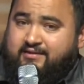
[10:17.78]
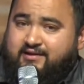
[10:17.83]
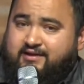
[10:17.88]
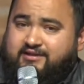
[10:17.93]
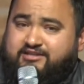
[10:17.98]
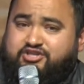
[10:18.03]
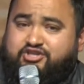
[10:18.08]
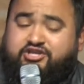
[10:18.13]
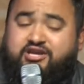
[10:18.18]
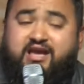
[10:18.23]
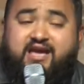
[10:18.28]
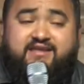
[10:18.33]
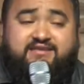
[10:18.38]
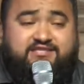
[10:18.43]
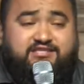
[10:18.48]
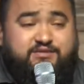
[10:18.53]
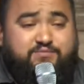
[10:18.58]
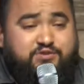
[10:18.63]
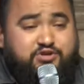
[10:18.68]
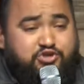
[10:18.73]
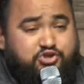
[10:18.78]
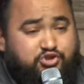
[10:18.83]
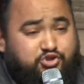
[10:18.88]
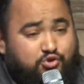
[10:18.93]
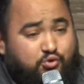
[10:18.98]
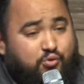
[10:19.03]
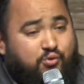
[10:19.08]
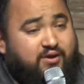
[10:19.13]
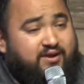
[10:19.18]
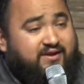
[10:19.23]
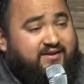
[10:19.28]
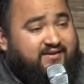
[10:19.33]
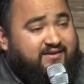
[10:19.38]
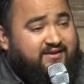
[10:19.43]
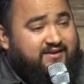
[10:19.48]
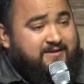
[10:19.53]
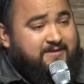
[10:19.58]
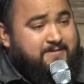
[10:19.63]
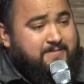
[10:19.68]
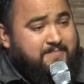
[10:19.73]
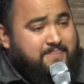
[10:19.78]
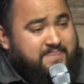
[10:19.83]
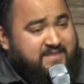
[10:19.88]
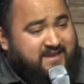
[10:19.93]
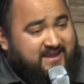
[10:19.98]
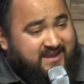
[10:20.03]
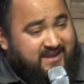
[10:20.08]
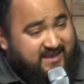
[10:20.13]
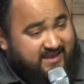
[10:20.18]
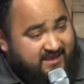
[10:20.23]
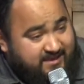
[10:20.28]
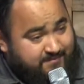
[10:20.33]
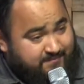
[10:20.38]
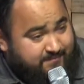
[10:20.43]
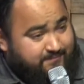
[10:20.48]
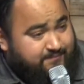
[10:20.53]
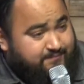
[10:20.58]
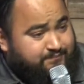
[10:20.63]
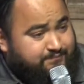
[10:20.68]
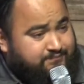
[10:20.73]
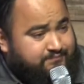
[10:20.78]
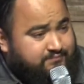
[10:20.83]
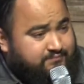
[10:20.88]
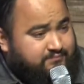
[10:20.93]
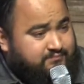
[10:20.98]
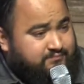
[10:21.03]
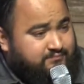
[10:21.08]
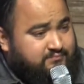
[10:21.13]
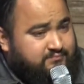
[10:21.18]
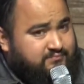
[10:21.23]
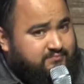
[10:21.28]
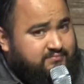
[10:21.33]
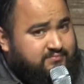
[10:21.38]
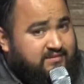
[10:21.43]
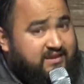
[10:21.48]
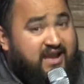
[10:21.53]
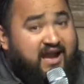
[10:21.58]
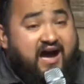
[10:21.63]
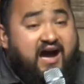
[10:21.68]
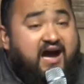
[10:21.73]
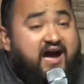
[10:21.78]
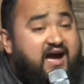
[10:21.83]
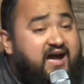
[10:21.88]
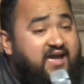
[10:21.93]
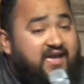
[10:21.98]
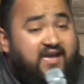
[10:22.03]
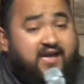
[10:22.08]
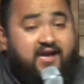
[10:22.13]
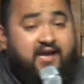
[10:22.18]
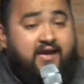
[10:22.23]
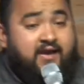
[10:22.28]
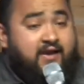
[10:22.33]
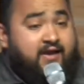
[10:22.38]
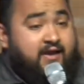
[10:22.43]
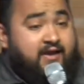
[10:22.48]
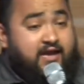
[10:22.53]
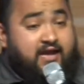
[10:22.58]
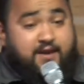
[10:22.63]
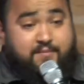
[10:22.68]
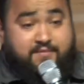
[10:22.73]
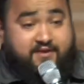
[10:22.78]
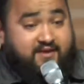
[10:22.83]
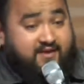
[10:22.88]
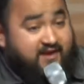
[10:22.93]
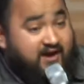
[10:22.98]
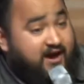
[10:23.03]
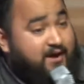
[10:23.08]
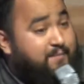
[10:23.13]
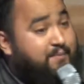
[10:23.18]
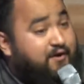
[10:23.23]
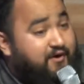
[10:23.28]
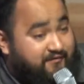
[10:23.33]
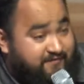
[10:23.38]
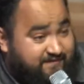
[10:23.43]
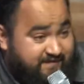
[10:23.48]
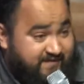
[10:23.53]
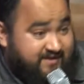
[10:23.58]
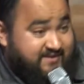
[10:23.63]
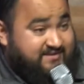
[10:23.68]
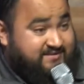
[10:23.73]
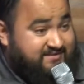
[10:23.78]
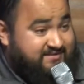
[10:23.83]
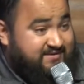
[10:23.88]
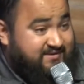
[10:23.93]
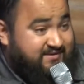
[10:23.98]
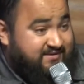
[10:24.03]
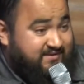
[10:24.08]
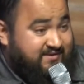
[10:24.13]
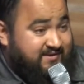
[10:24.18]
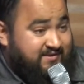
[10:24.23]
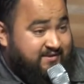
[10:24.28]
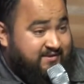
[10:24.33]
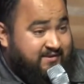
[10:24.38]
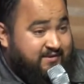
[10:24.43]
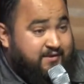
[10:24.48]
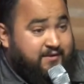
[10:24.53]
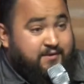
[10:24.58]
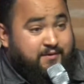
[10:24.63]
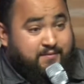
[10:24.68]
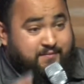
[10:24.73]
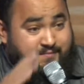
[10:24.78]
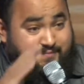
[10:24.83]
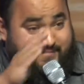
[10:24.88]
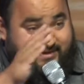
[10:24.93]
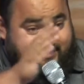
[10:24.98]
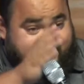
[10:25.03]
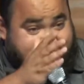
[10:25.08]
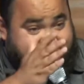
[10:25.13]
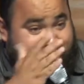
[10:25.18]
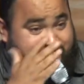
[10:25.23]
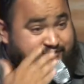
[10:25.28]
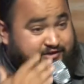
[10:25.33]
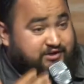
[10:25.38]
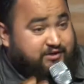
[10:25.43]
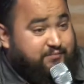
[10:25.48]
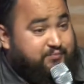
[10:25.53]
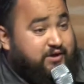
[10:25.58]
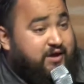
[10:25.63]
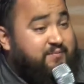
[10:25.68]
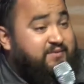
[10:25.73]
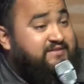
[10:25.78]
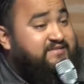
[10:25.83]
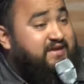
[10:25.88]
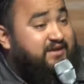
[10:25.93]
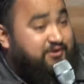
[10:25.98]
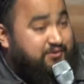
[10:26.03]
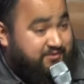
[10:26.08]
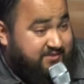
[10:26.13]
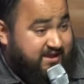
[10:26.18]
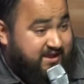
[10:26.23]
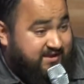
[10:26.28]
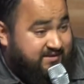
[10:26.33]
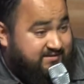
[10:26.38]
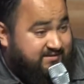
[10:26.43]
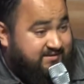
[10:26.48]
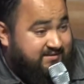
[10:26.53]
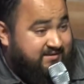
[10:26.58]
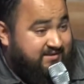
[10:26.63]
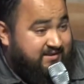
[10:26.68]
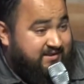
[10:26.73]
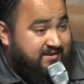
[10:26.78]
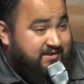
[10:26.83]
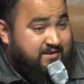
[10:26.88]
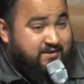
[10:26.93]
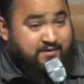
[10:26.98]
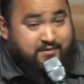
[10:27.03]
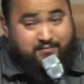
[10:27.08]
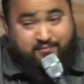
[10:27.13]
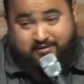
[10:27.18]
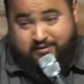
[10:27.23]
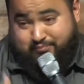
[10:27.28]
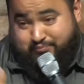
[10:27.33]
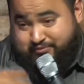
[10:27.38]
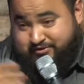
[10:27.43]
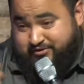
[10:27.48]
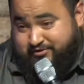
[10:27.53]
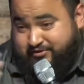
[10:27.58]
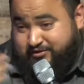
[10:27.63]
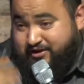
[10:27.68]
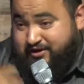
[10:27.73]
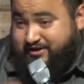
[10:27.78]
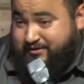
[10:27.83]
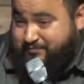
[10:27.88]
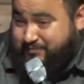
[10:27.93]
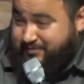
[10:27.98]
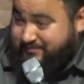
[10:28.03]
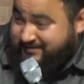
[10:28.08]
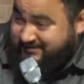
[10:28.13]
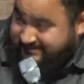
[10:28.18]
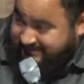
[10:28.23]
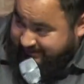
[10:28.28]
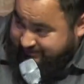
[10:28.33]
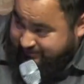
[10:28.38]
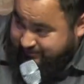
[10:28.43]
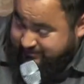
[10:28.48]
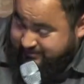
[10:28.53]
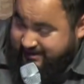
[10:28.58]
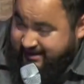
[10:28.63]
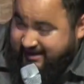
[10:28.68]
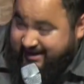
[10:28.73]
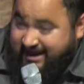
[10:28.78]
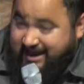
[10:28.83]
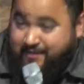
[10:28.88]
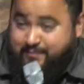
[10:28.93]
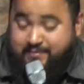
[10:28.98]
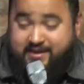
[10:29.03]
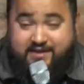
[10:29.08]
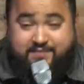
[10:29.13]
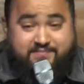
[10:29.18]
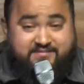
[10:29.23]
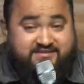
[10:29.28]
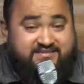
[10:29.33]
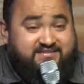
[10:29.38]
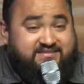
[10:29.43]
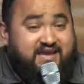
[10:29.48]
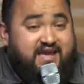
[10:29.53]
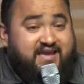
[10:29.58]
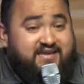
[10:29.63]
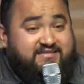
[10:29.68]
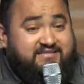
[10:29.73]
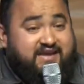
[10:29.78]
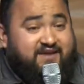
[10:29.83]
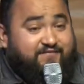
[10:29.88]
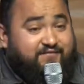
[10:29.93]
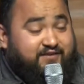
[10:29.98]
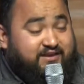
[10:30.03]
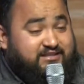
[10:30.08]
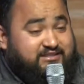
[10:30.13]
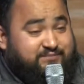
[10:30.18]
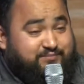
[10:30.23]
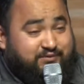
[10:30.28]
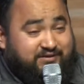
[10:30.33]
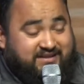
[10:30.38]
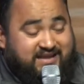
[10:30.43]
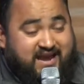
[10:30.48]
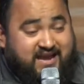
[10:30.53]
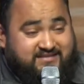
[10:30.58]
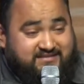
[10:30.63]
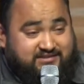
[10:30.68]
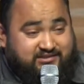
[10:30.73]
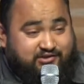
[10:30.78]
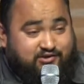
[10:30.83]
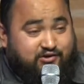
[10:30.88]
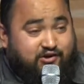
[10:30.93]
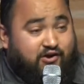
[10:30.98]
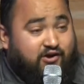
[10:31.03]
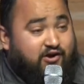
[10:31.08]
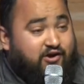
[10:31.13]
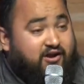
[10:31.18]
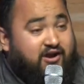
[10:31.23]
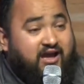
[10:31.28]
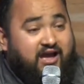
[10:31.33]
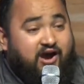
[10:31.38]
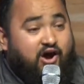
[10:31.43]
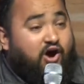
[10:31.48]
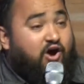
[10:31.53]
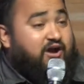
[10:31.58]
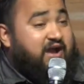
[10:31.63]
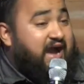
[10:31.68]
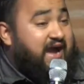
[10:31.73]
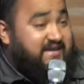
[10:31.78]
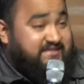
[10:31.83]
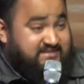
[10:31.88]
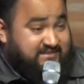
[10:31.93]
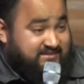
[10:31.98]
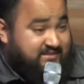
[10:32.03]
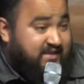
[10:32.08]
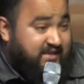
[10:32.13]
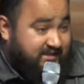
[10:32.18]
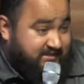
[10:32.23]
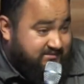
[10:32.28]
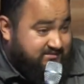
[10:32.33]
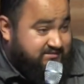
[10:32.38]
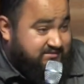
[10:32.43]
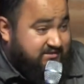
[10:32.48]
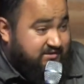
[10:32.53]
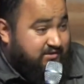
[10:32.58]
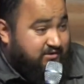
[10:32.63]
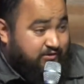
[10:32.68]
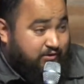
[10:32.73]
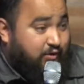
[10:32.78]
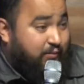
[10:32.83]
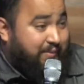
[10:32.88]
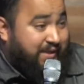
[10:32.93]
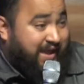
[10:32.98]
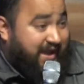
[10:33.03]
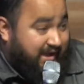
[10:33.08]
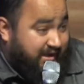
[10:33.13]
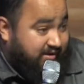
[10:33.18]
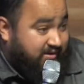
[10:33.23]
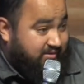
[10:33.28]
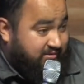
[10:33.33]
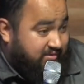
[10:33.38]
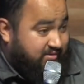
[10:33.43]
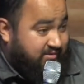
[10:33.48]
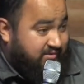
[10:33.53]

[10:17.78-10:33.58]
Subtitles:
a chance to be joined in him. I am not perfect. My sister can probably tell you that. My brother-in-law can probably tell you that. I make mistakes. I forget to put gas in the car. All kinds of things go bad.